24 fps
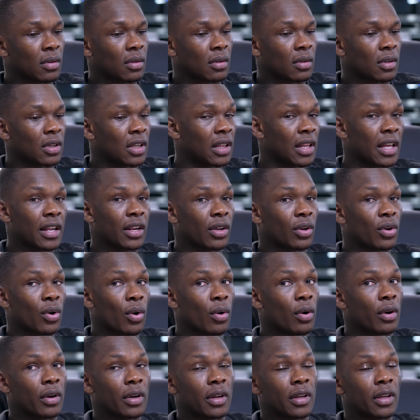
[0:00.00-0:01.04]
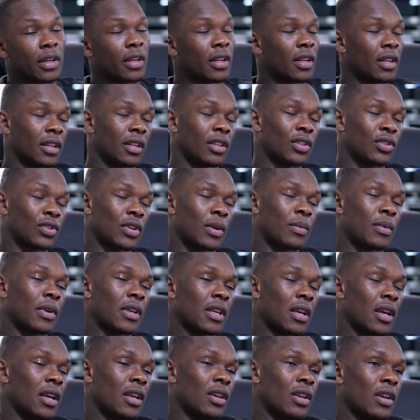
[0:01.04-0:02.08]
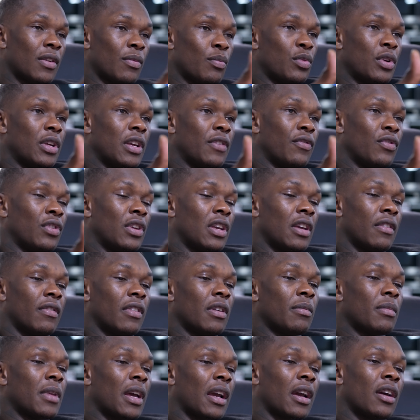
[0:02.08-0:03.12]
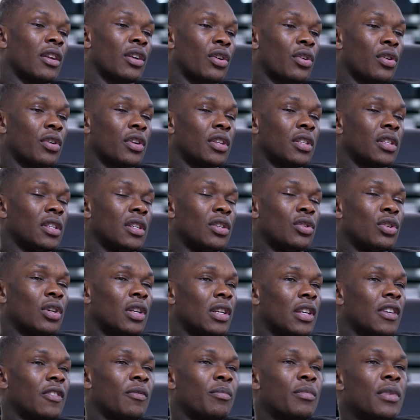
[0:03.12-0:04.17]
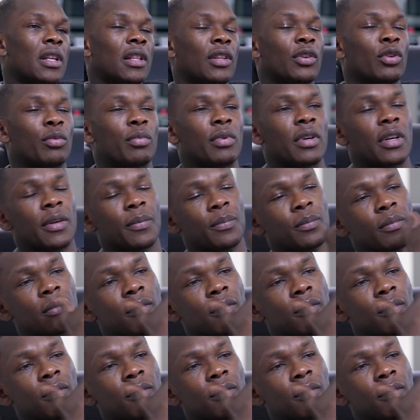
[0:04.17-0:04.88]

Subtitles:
he let it go on. So I'm like, yeah, I mean, if you give him that kind of courtesy, you can give me a little bit.